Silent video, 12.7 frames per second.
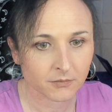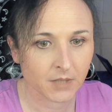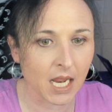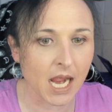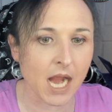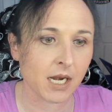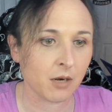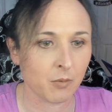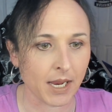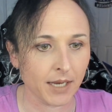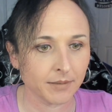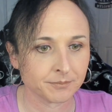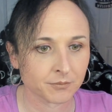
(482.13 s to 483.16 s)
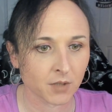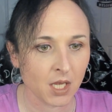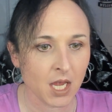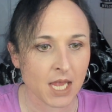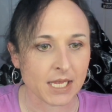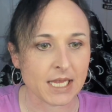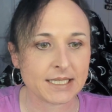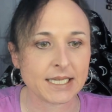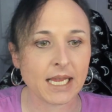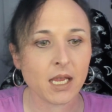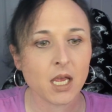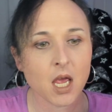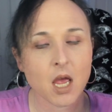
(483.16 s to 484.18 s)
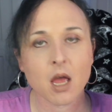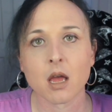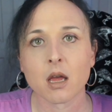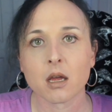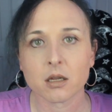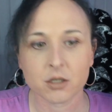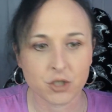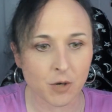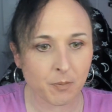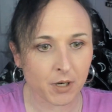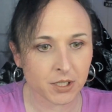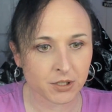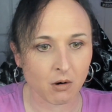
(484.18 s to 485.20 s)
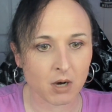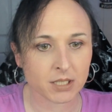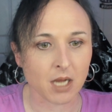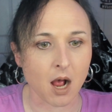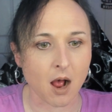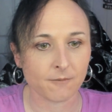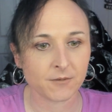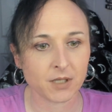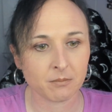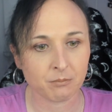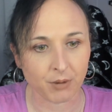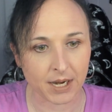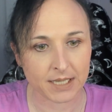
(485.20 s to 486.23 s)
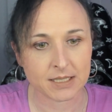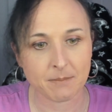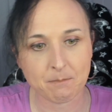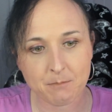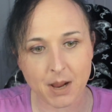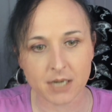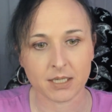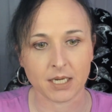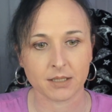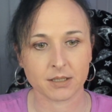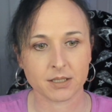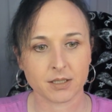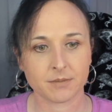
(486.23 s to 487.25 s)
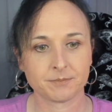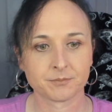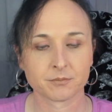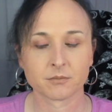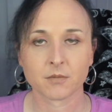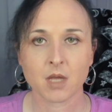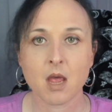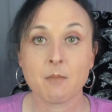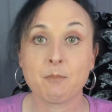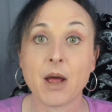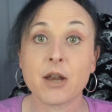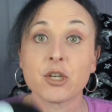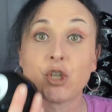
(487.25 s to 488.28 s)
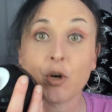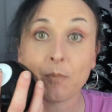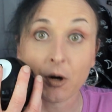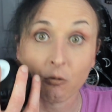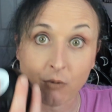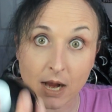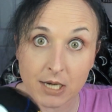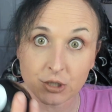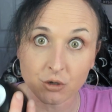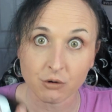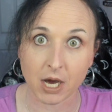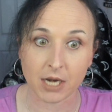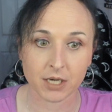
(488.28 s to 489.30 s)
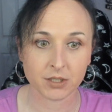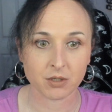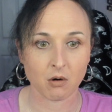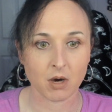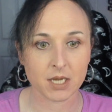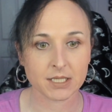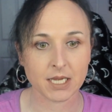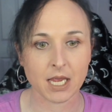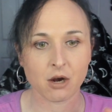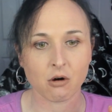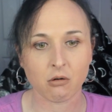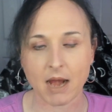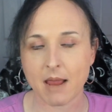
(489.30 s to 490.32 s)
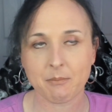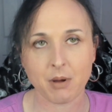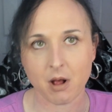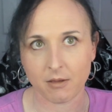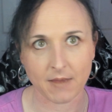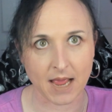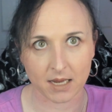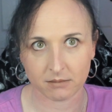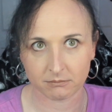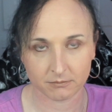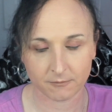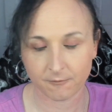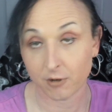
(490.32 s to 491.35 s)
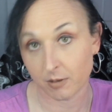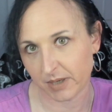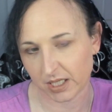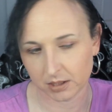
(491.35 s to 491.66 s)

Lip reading: Anyway, you see, Jupiter in Taurus often brings abundance. But Jupiter retrograde in Taurus can cramp all that for a bit.